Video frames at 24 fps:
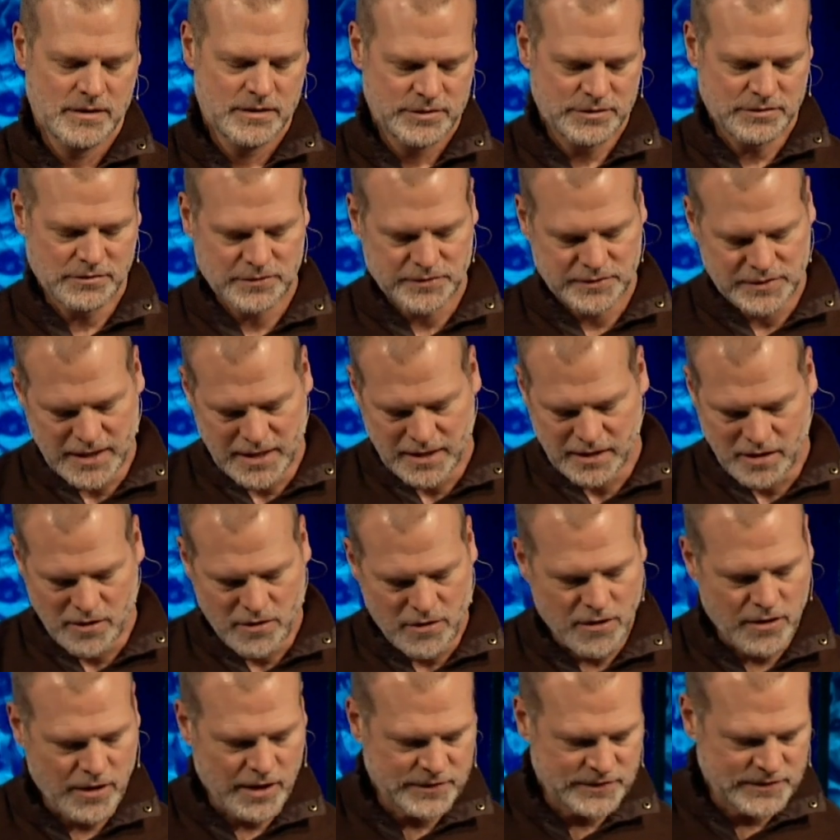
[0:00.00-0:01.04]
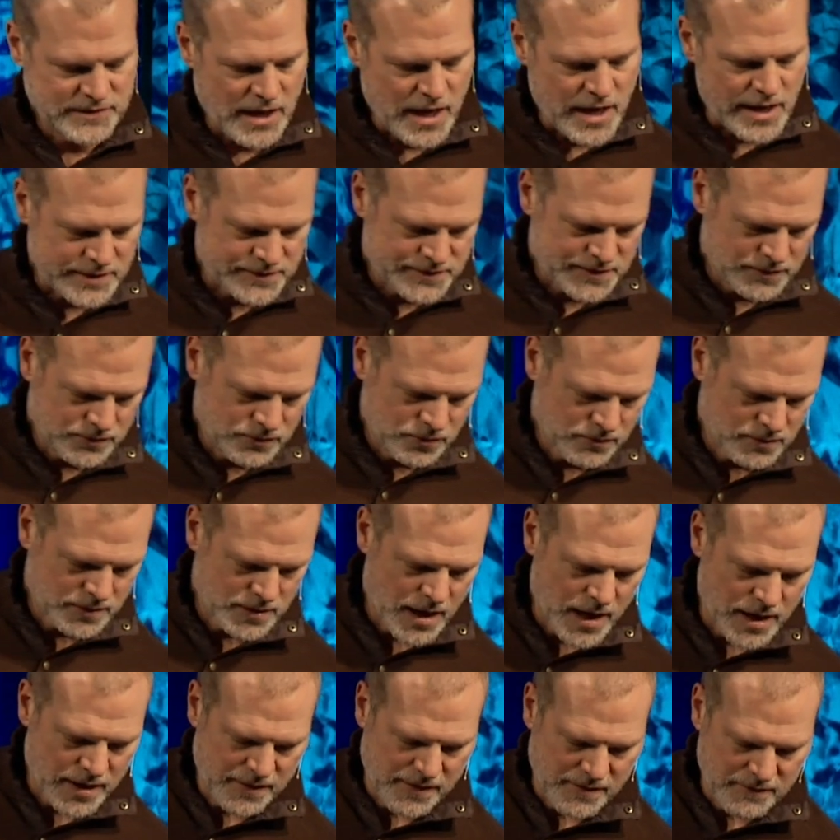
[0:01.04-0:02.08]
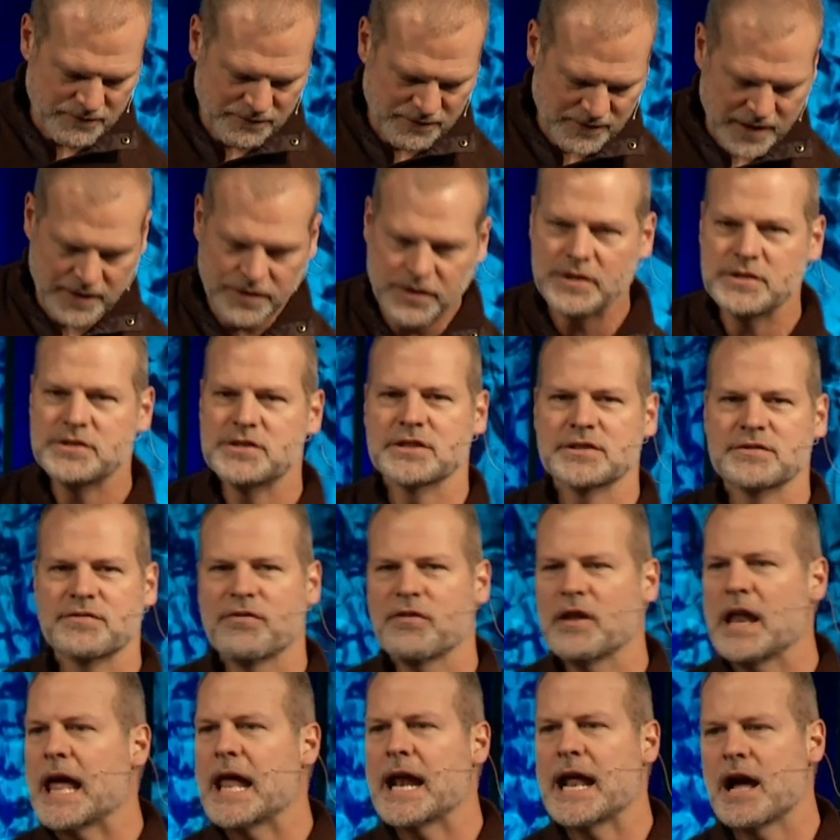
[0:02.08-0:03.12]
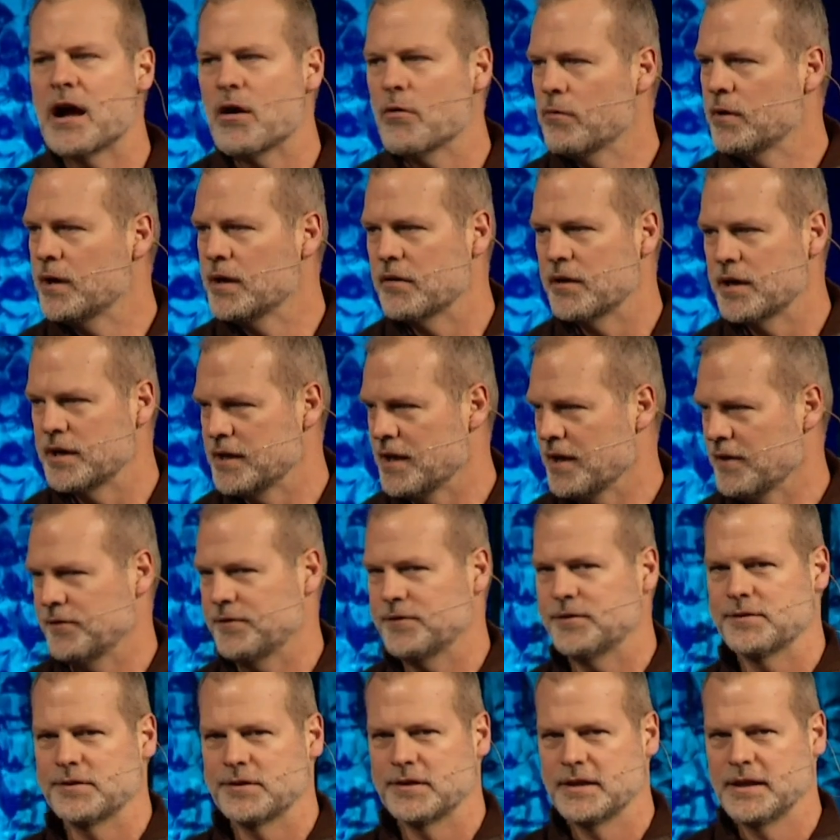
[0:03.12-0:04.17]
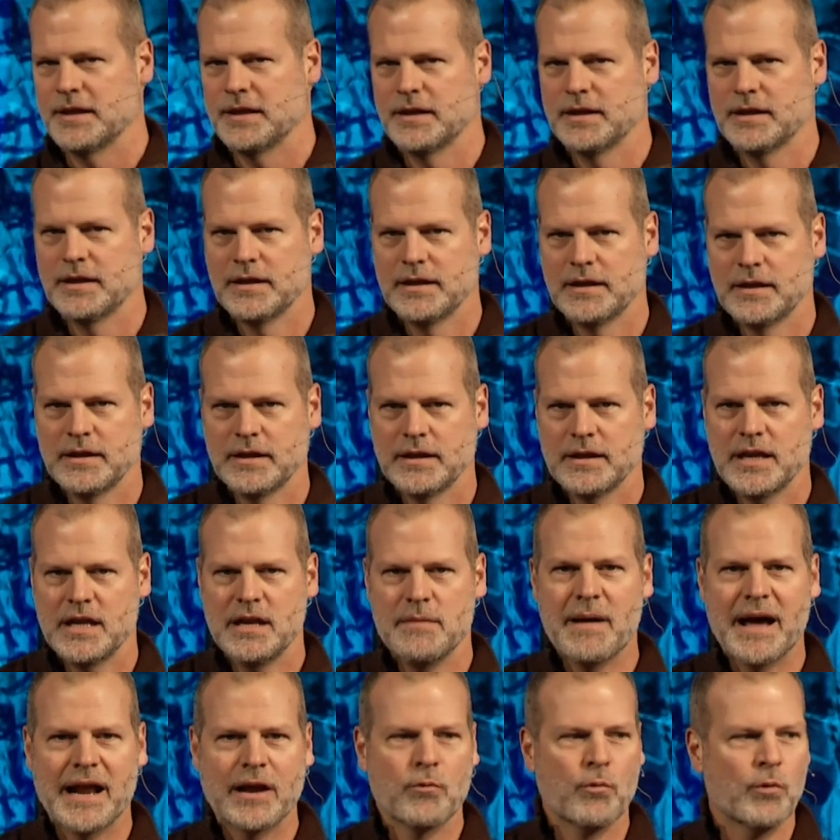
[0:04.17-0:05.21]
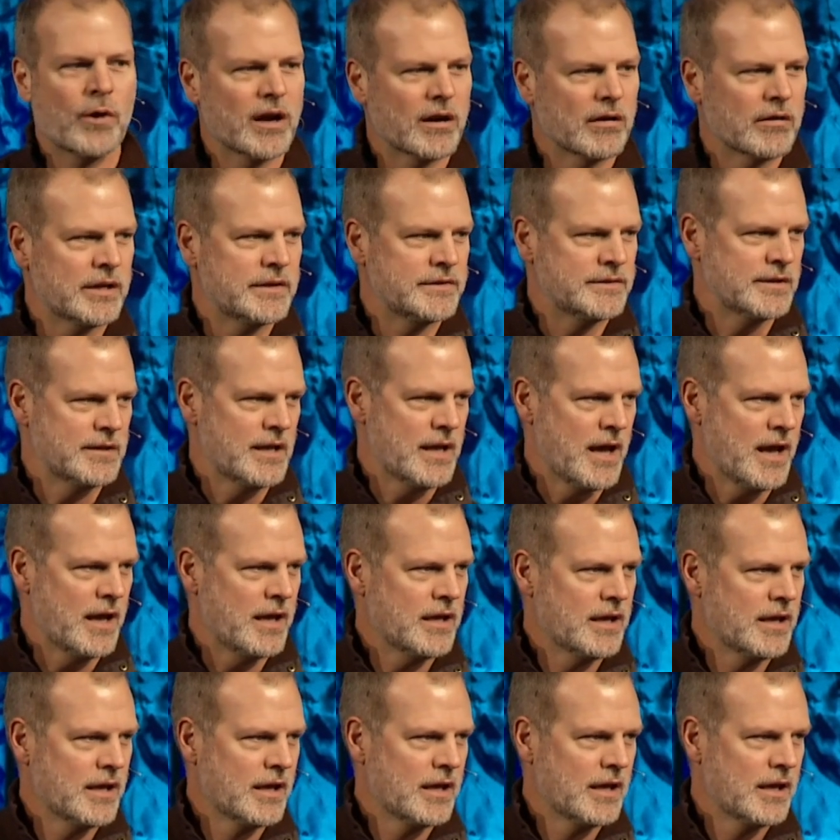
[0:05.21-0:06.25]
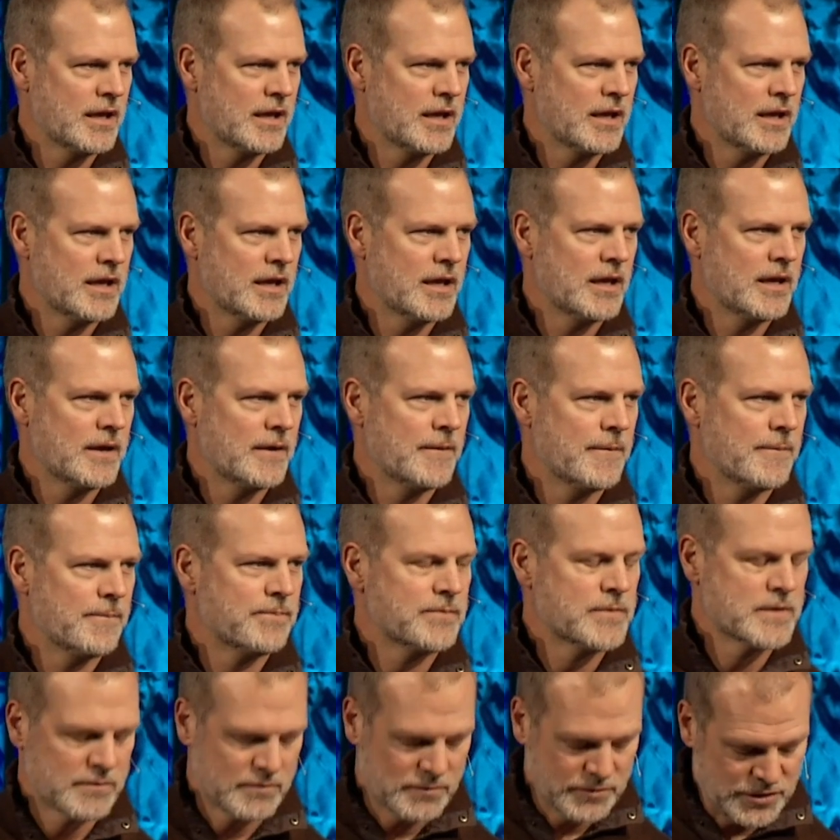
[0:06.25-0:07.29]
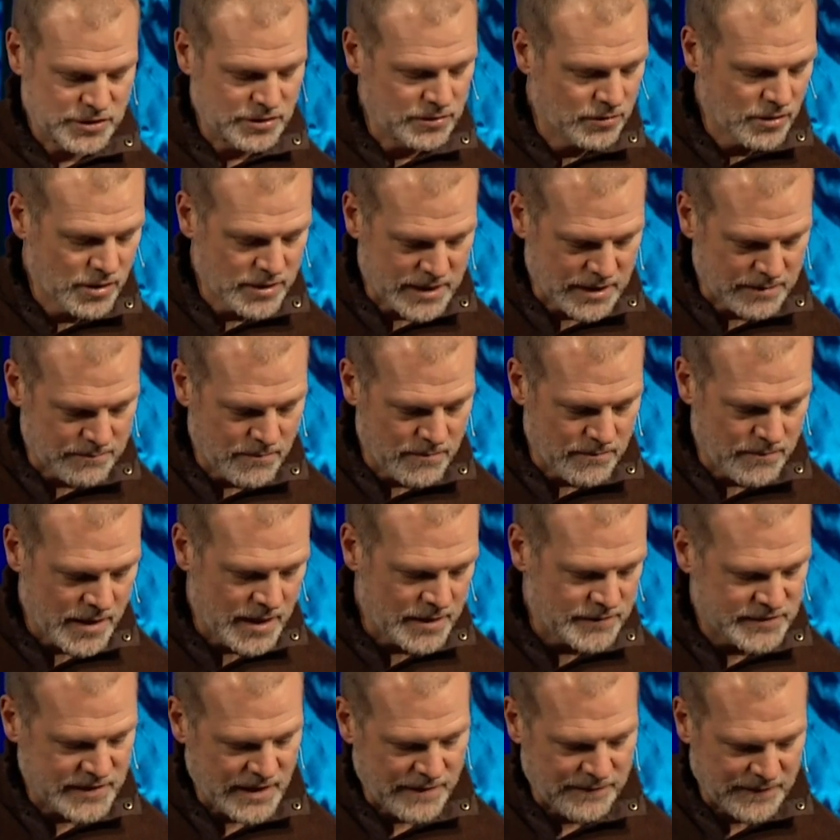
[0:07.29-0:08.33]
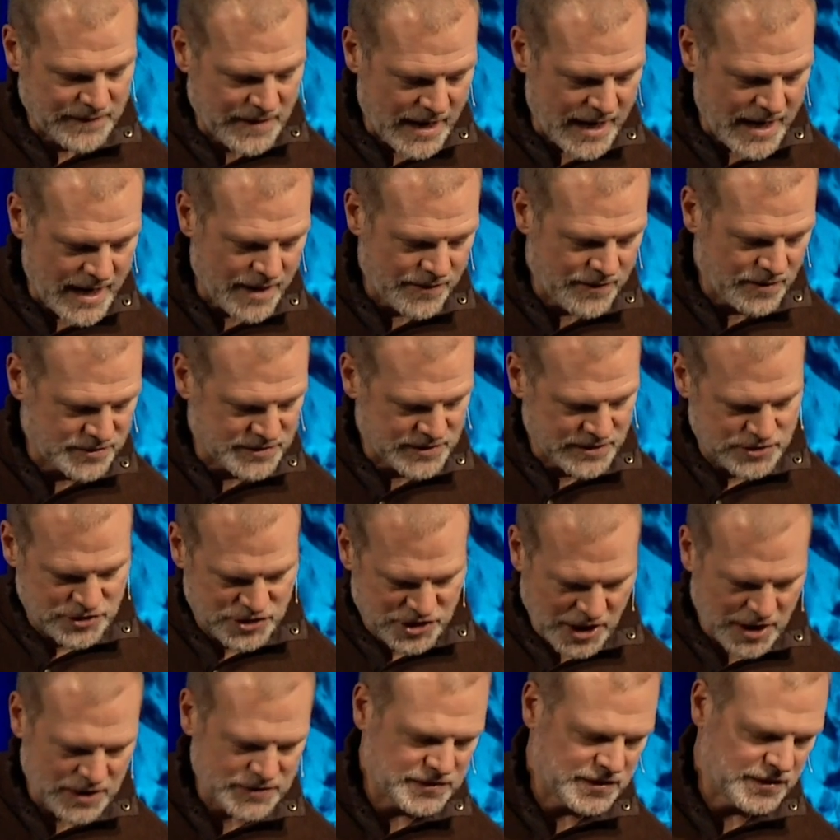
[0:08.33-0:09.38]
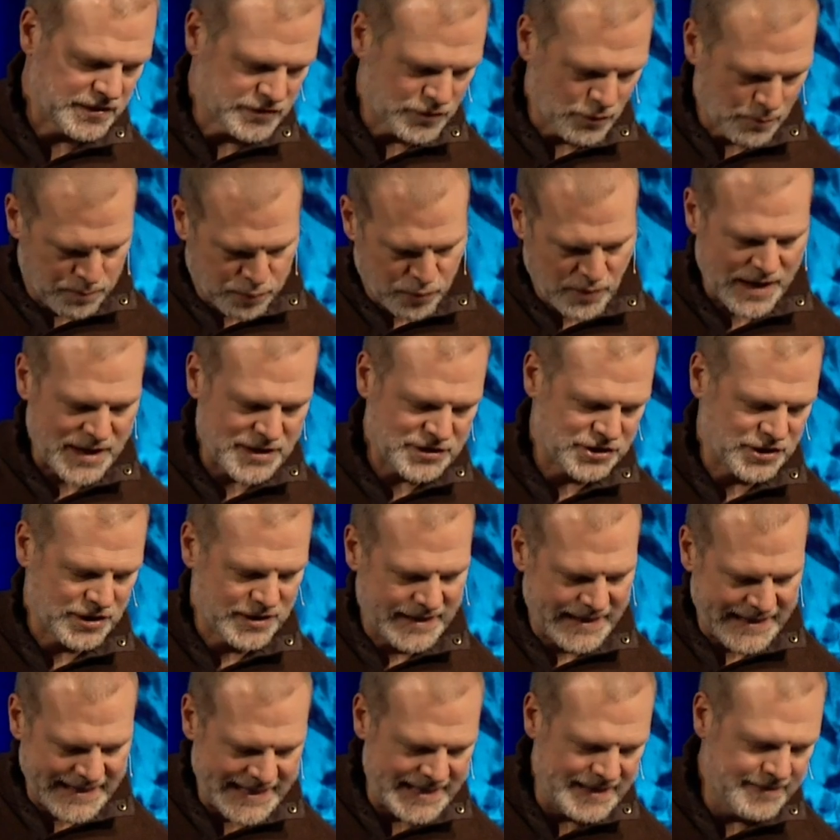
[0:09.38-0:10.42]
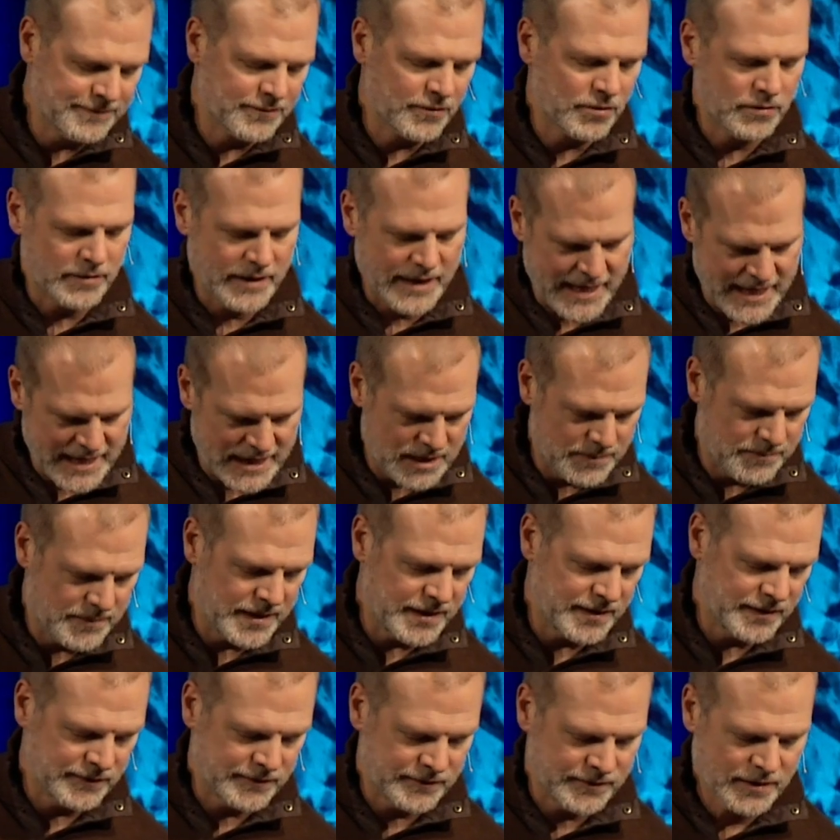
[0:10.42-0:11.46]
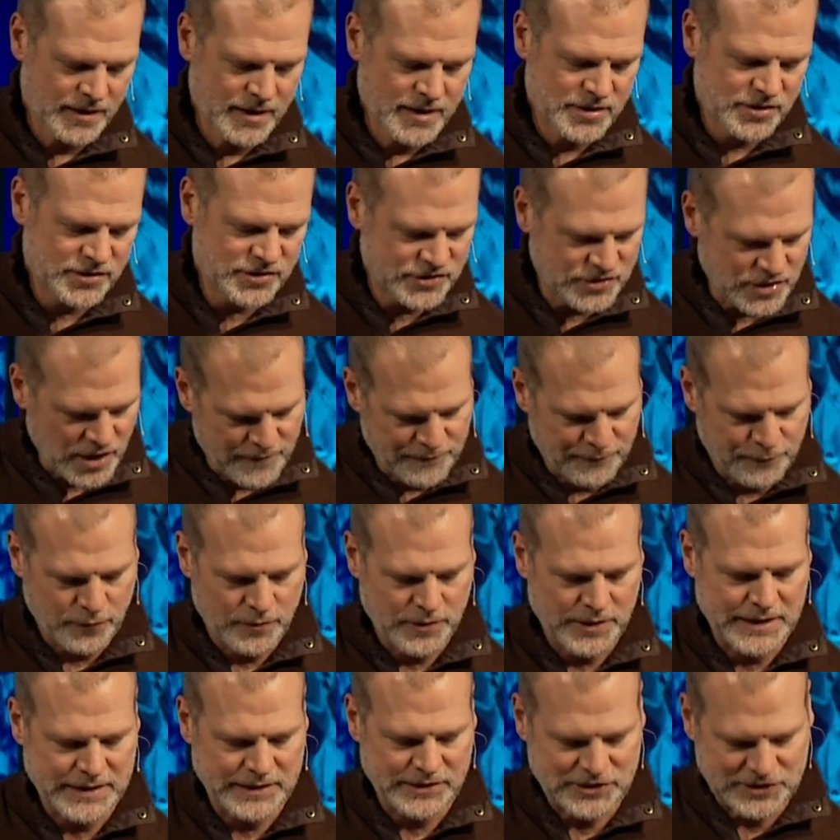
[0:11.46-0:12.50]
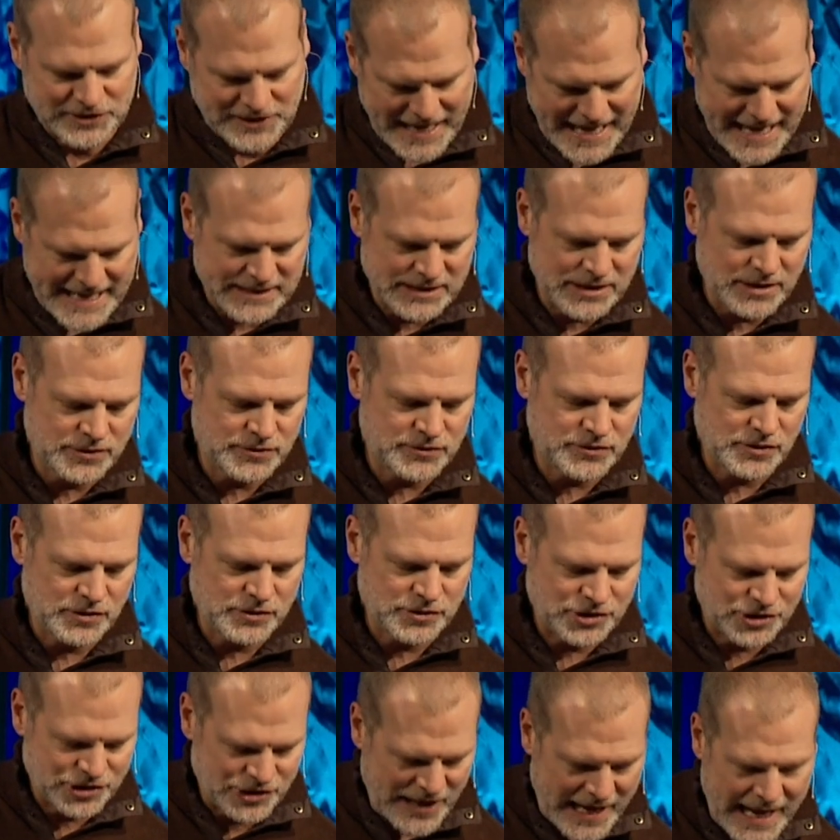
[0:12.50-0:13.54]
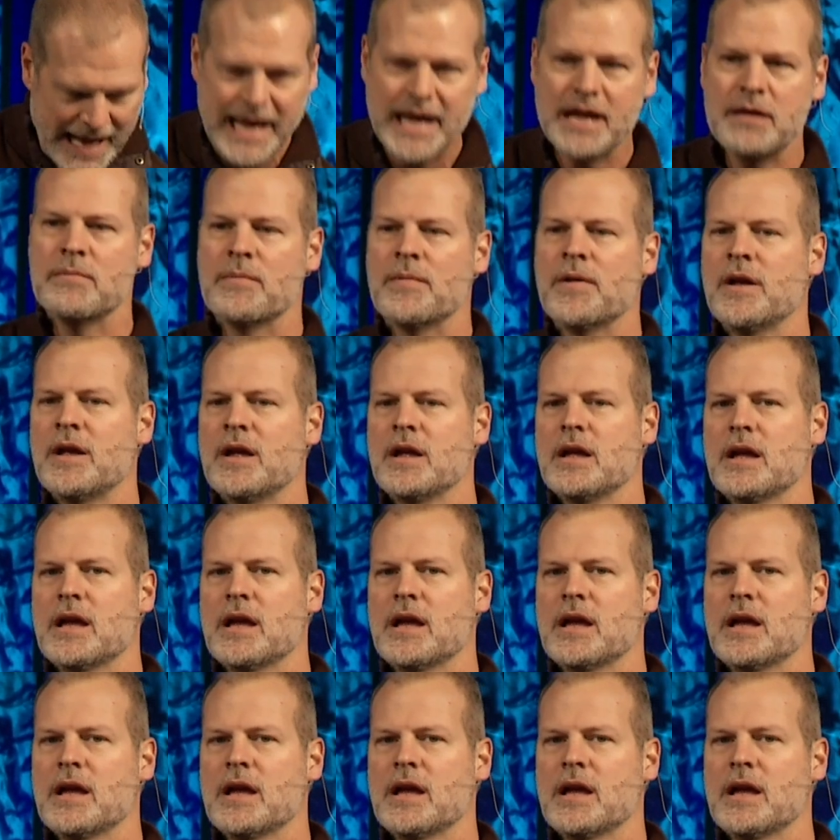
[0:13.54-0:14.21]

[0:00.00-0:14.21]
Shows that a heart is toxic toward God. And then fifth is just flat out weariness. Anybody weary today? Because you look at Zephaniah, there's injustice, oppression, evil, enemies, suffering, sadness, shame.